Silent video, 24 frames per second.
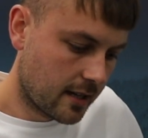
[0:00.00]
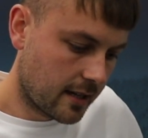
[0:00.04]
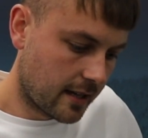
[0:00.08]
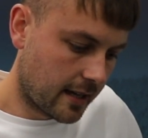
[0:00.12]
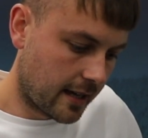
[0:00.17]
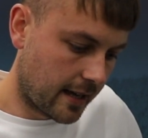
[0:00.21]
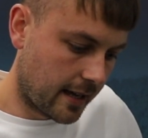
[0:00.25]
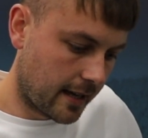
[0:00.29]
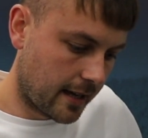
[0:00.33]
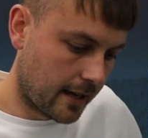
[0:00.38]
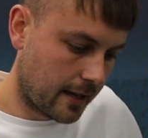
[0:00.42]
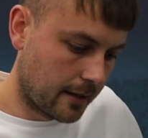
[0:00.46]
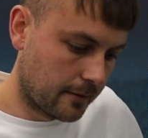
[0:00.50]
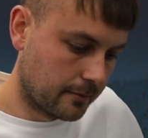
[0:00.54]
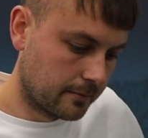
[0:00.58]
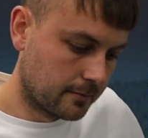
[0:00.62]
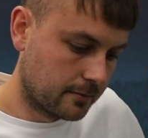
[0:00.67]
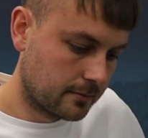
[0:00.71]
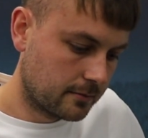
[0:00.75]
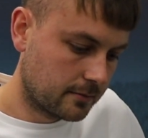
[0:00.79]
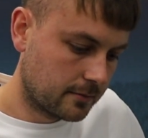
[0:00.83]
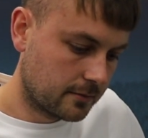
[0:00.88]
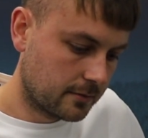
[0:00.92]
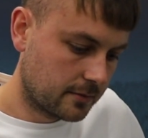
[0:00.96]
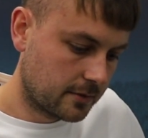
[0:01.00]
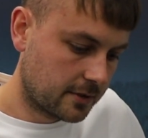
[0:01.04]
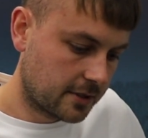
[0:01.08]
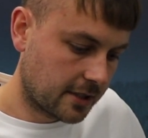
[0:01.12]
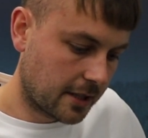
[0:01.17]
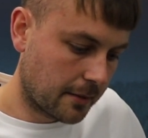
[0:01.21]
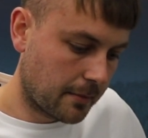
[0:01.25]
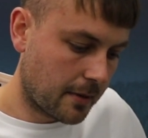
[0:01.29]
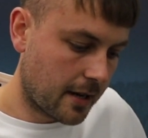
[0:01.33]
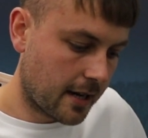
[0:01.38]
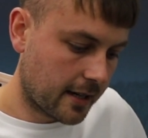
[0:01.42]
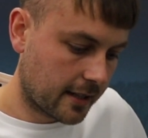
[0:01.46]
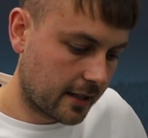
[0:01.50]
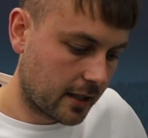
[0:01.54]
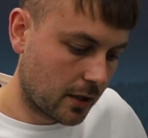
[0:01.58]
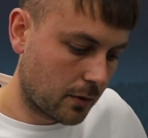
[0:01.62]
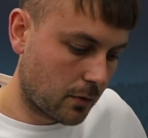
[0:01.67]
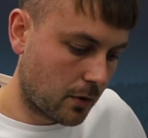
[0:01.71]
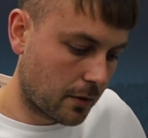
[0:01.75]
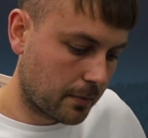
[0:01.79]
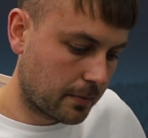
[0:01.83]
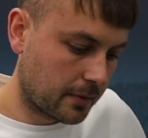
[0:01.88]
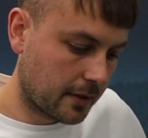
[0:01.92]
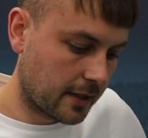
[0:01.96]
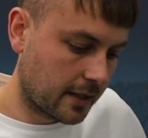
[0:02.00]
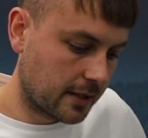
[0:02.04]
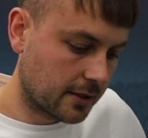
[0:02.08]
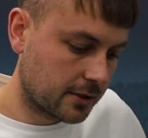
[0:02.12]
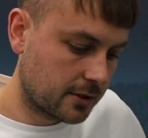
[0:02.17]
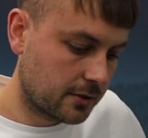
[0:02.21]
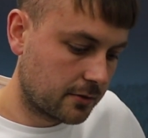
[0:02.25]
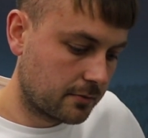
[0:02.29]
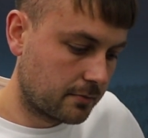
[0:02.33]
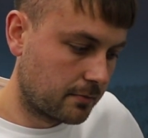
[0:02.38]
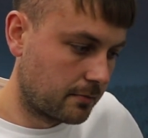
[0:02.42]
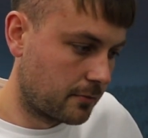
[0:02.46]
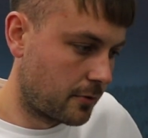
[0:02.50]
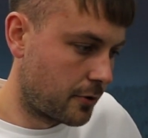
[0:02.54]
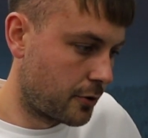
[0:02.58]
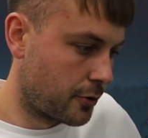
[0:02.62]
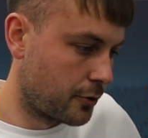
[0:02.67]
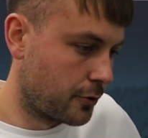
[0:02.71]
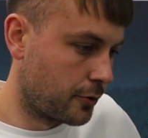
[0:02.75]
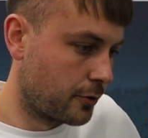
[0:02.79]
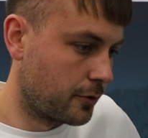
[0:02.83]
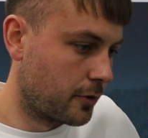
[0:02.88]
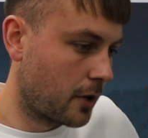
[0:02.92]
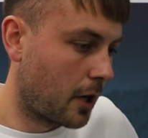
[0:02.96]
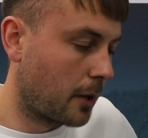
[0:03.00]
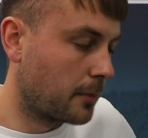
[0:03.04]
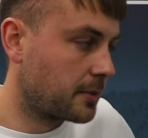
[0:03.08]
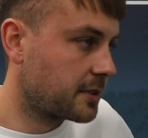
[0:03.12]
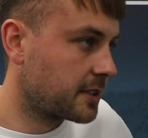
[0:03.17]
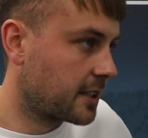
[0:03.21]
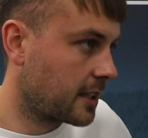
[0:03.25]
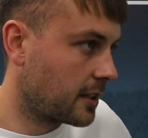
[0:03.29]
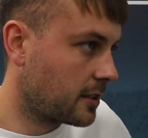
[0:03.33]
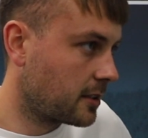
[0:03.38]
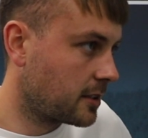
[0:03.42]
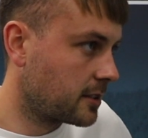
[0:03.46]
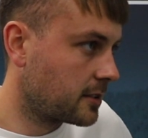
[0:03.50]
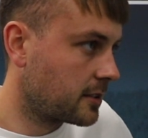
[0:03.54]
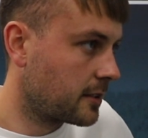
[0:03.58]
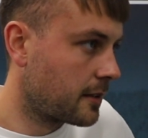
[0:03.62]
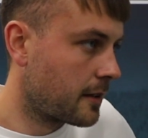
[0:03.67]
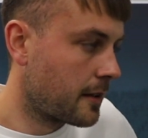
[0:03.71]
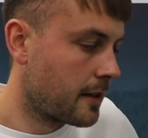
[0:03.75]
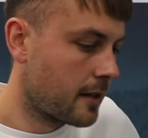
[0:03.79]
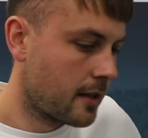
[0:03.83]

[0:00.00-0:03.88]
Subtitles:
to get back into the workplace through upskilling,